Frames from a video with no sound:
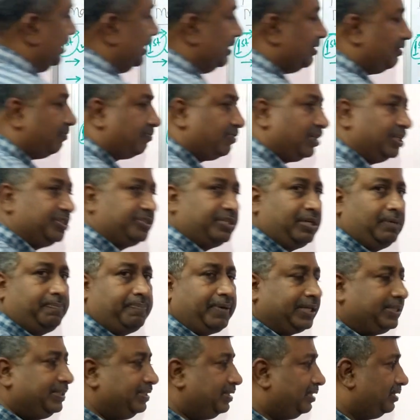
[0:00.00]
case of cultural
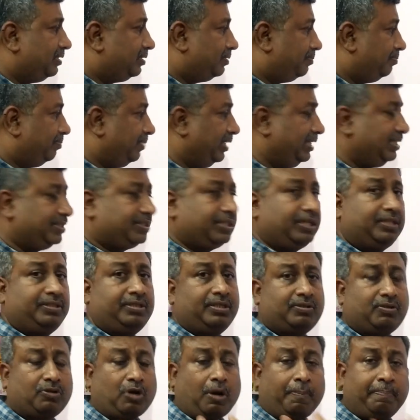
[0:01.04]
practices means the
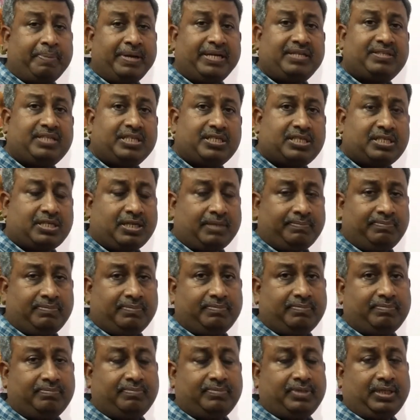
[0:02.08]
cropping system,
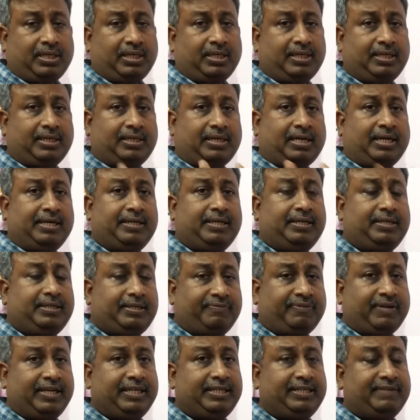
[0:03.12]

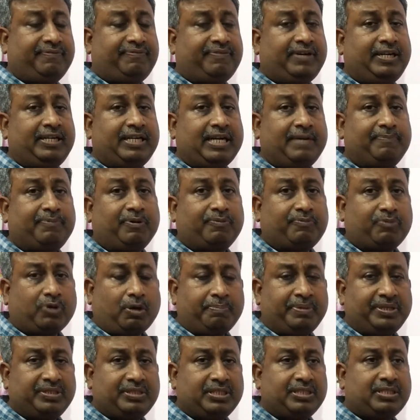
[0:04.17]
identify different type of
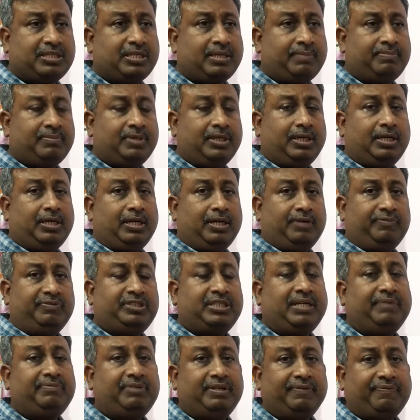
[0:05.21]
cropping system which
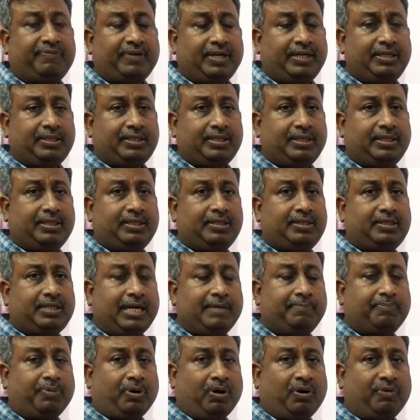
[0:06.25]
have different
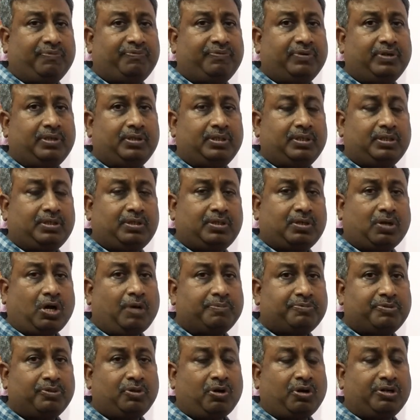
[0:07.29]
type of
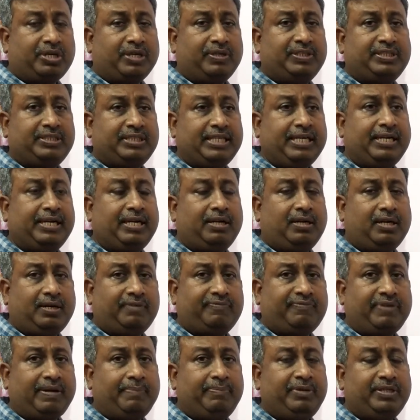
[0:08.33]
crops, not a single
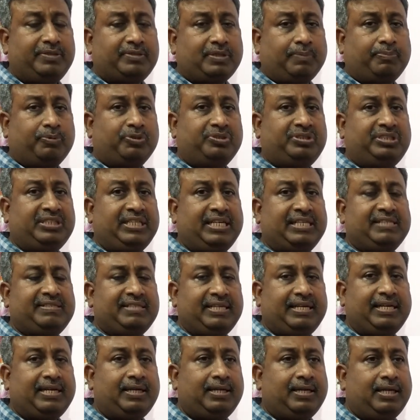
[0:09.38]
family. Suppose
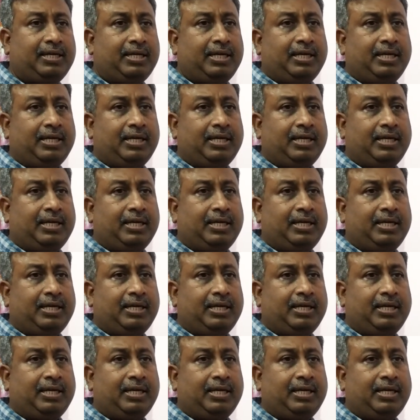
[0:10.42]
cereal,